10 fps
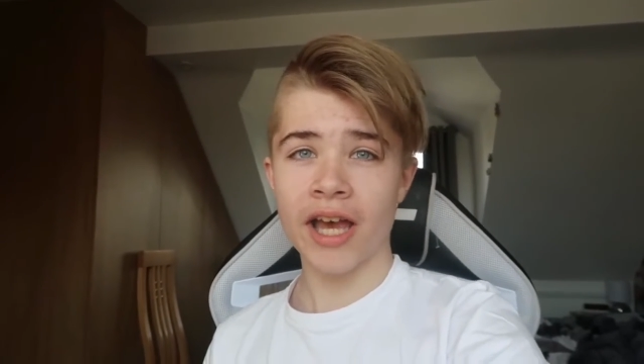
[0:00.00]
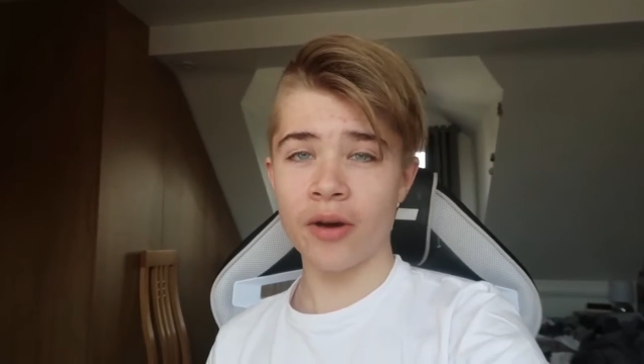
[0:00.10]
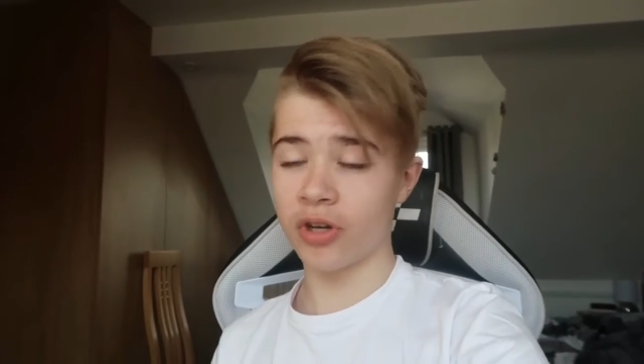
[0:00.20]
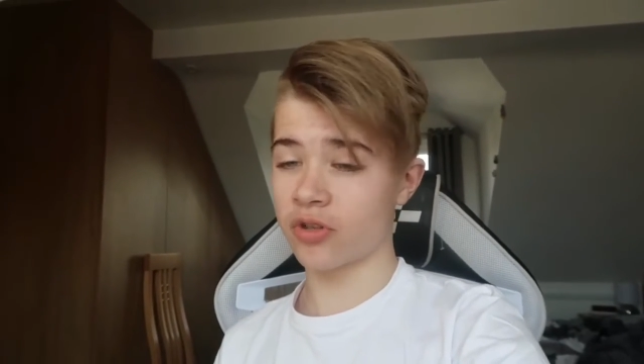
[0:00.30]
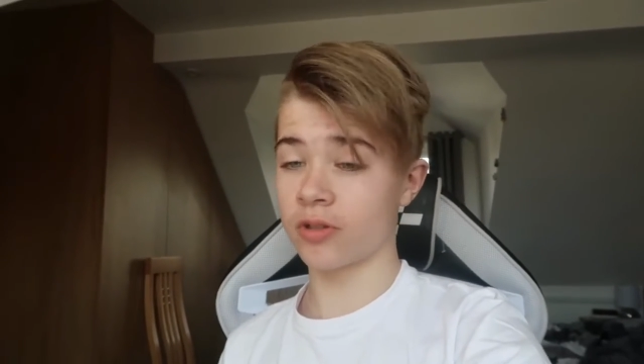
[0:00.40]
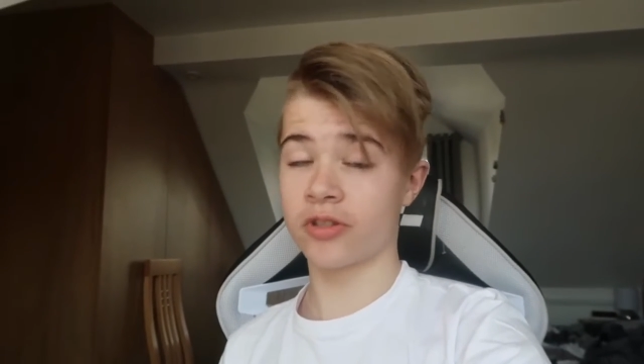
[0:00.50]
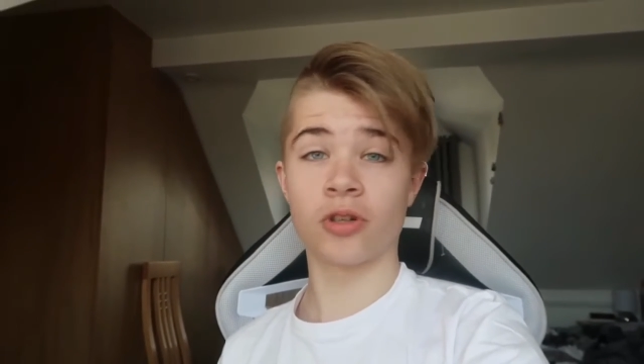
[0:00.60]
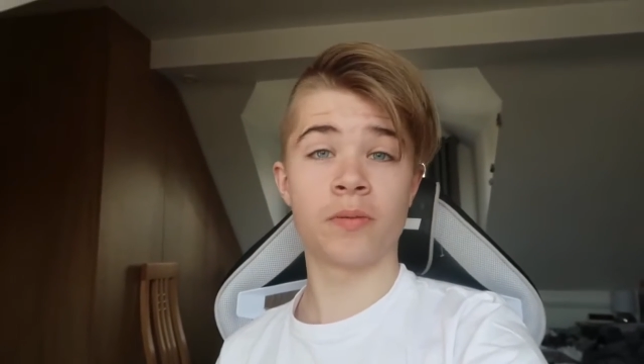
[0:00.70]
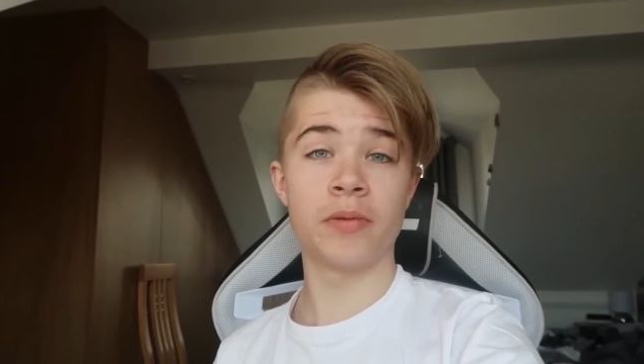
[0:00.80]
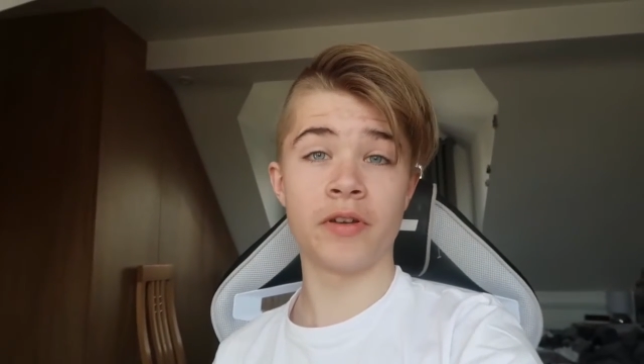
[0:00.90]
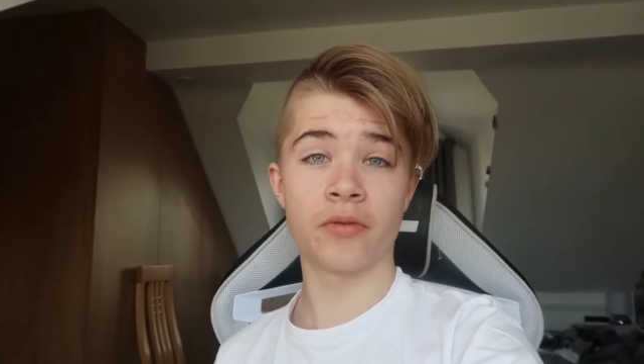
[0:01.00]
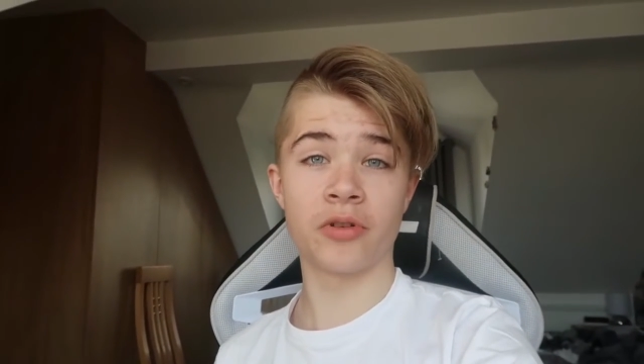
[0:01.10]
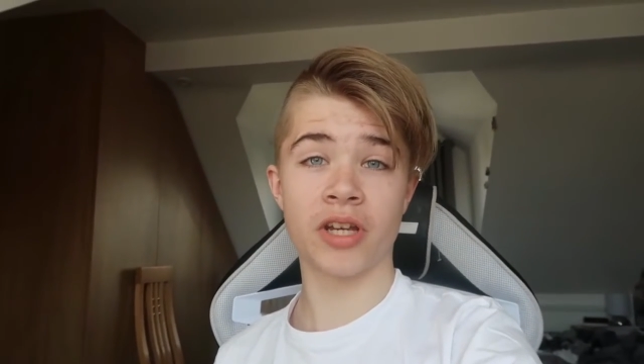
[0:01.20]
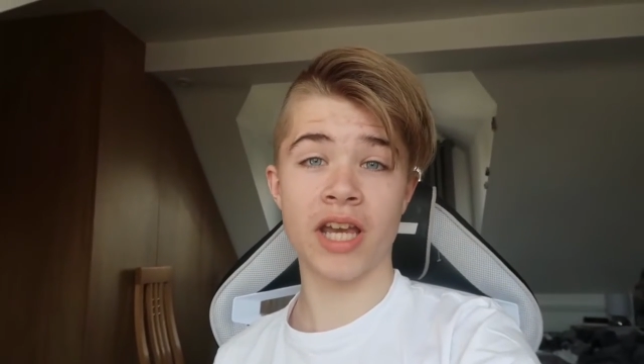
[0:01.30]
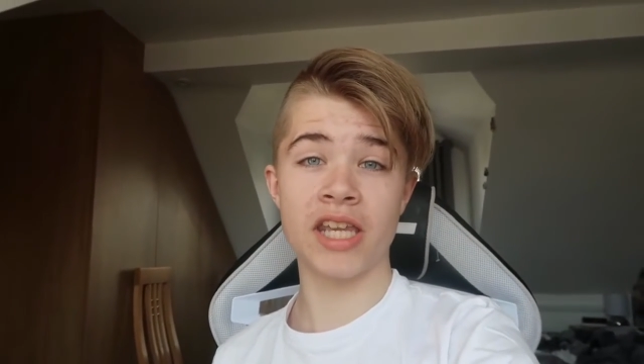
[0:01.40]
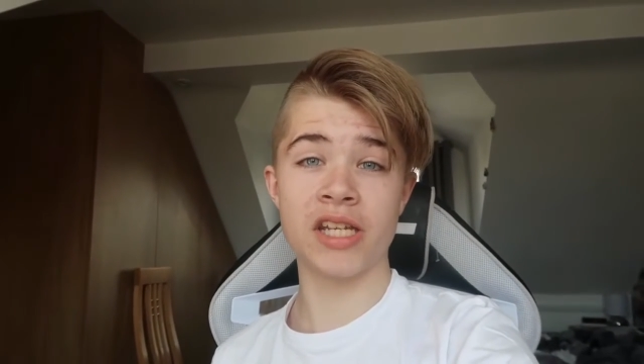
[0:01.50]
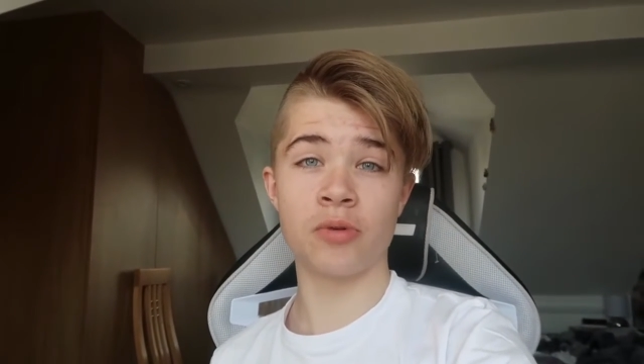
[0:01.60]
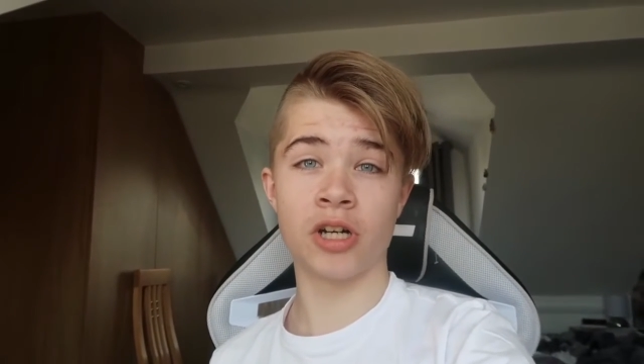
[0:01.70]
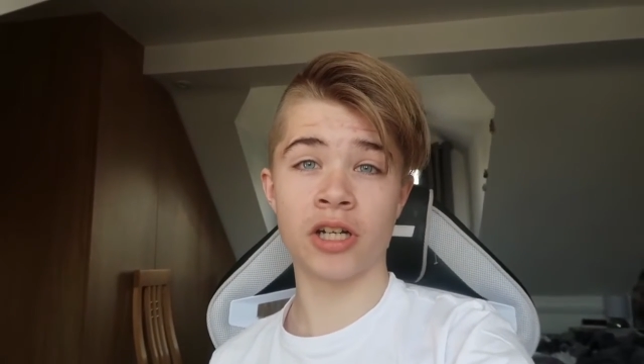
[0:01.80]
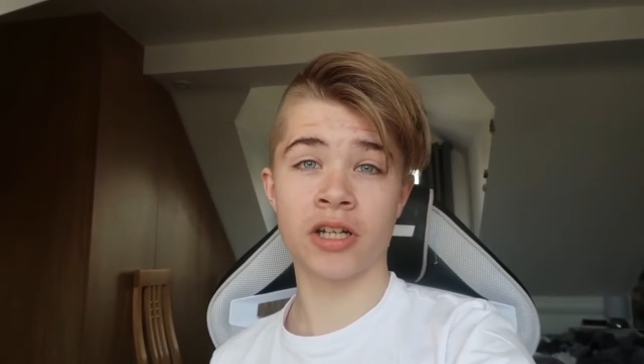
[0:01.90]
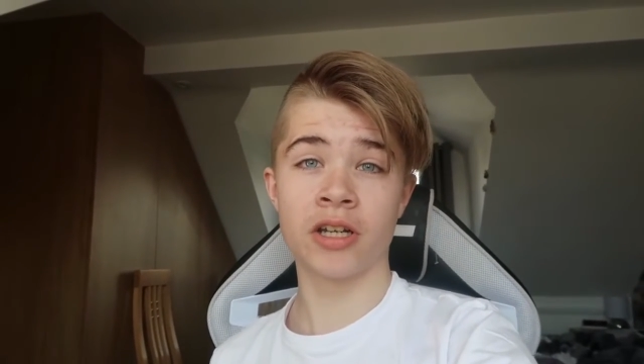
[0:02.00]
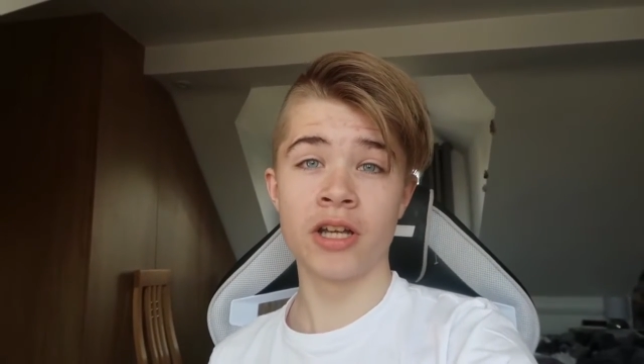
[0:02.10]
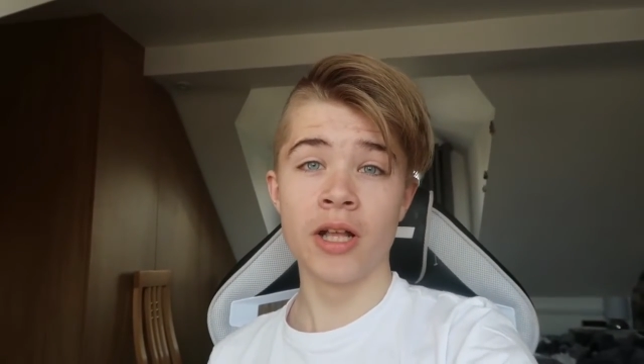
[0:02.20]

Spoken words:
which was stopping me from doing any work,